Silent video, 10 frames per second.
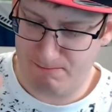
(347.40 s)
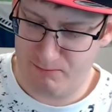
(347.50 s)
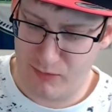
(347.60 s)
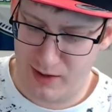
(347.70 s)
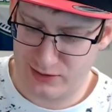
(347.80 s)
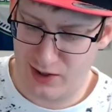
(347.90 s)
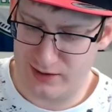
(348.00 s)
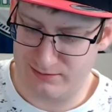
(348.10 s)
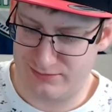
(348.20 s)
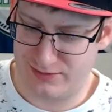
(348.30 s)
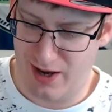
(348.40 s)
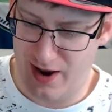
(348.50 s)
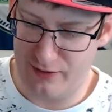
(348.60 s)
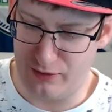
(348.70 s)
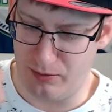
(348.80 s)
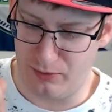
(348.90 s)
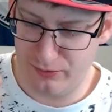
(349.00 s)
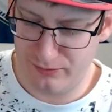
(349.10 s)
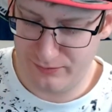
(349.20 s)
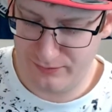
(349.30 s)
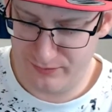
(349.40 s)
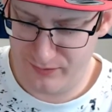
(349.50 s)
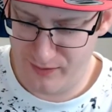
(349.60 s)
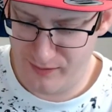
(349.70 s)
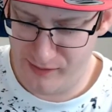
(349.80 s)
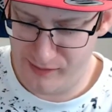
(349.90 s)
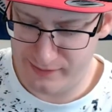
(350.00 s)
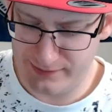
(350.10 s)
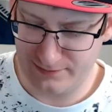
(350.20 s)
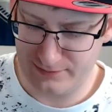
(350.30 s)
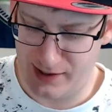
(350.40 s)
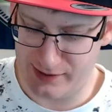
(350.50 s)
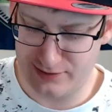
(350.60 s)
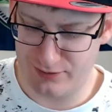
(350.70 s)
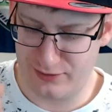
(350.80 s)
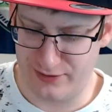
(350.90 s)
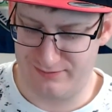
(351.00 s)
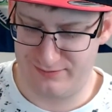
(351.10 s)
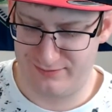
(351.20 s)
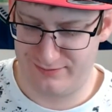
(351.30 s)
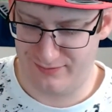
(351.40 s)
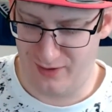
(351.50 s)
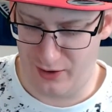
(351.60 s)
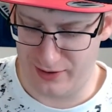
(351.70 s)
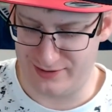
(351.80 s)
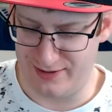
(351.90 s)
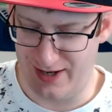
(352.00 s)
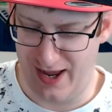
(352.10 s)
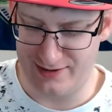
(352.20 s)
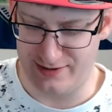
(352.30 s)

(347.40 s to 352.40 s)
it's not terrible. It doesn't really honestly taste like